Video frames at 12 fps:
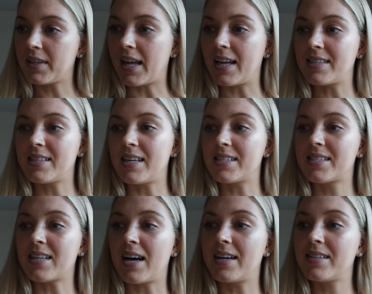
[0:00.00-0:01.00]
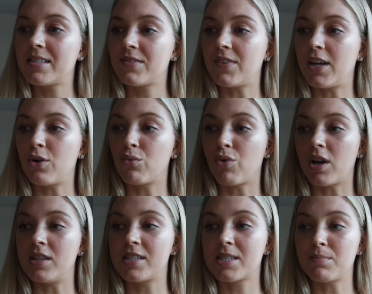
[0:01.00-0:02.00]
yeah, it says size fit
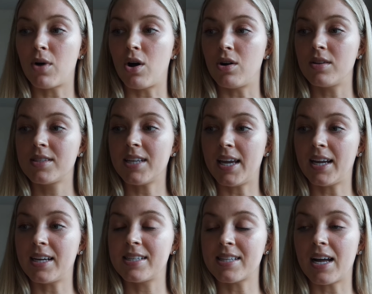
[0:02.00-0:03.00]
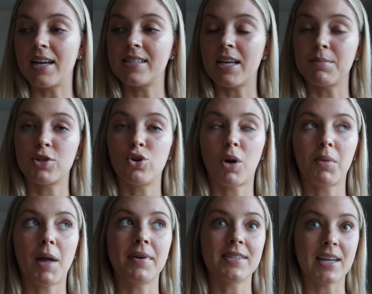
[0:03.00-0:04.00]
run small, take a size up. So
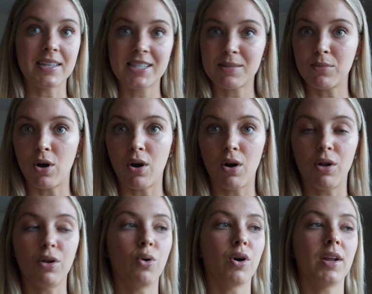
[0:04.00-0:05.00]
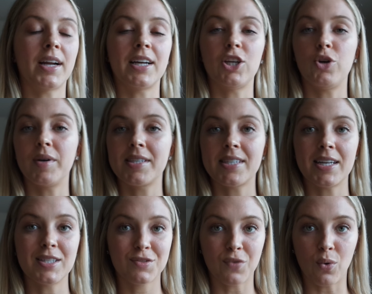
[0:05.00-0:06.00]
normally I'm a size small, or like a US
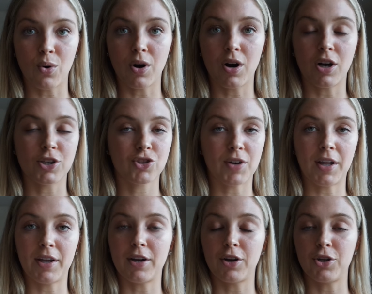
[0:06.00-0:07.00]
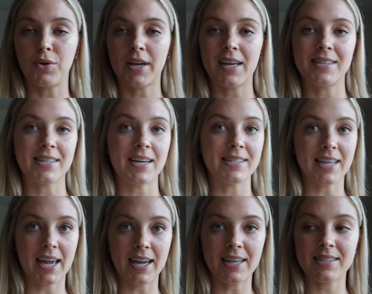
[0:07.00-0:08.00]
size 4, Australian or UK size
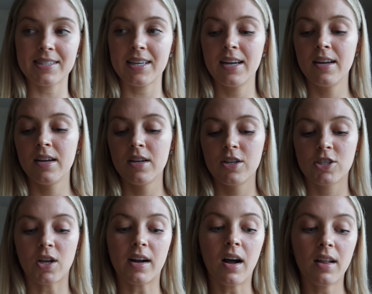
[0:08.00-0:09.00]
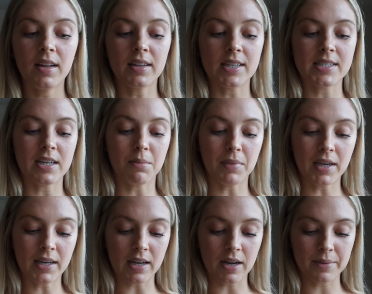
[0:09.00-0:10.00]
8. So I got like this in a
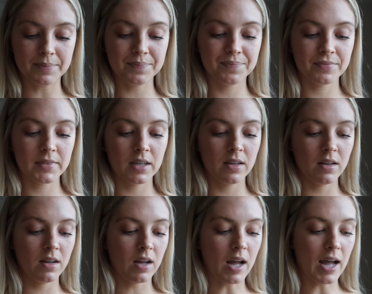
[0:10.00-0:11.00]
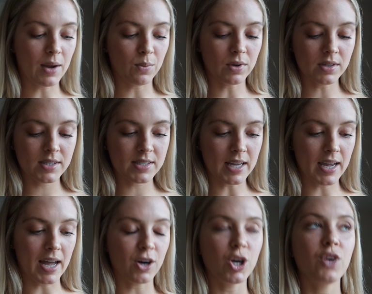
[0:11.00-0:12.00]
medium. I will
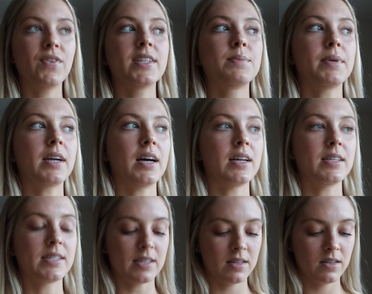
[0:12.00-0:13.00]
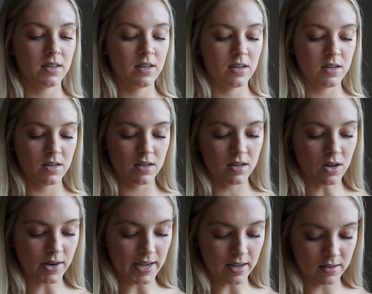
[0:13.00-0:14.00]
say, I don't know if it's because,
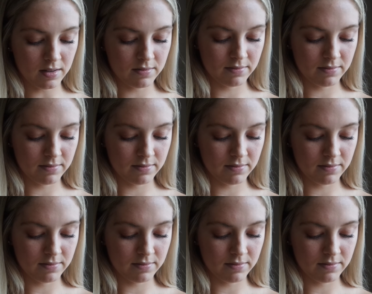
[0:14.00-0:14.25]
okay,